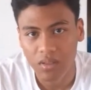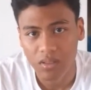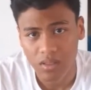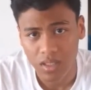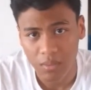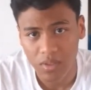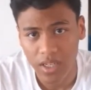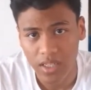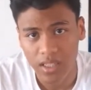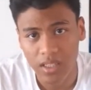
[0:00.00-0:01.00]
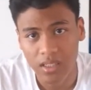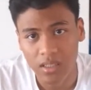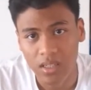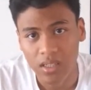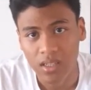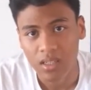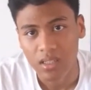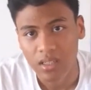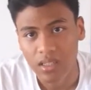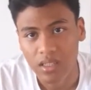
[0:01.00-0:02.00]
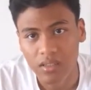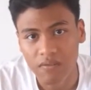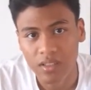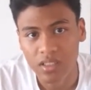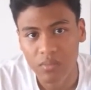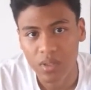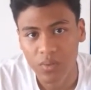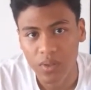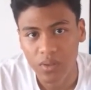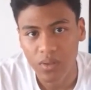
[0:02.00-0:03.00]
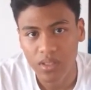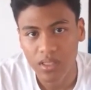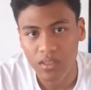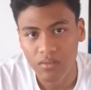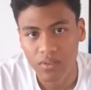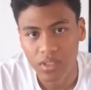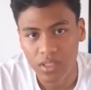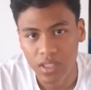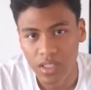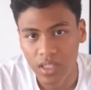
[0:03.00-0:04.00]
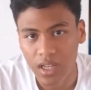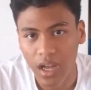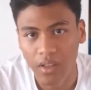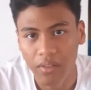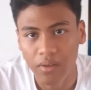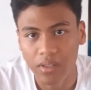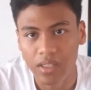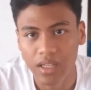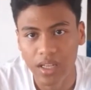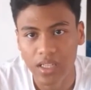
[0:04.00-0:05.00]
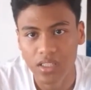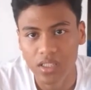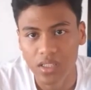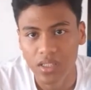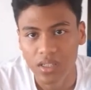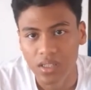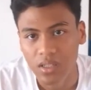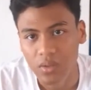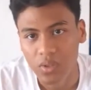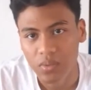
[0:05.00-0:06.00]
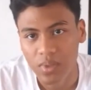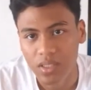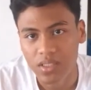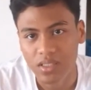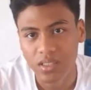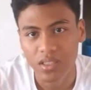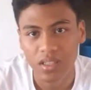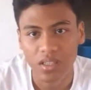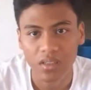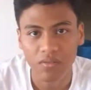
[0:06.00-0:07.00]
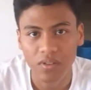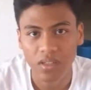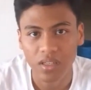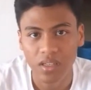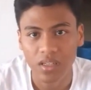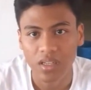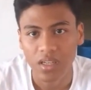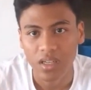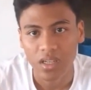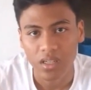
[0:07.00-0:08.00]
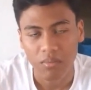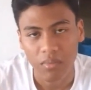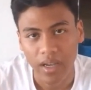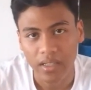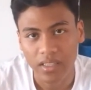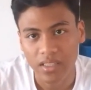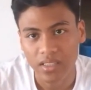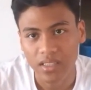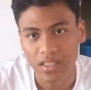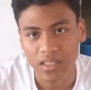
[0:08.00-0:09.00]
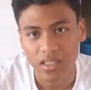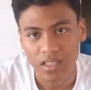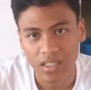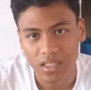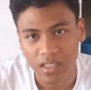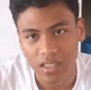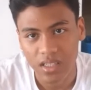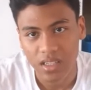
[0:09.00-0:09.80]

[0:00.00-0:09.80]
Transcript: subtracting the difference between total vertical and total edge, which means TV minus TE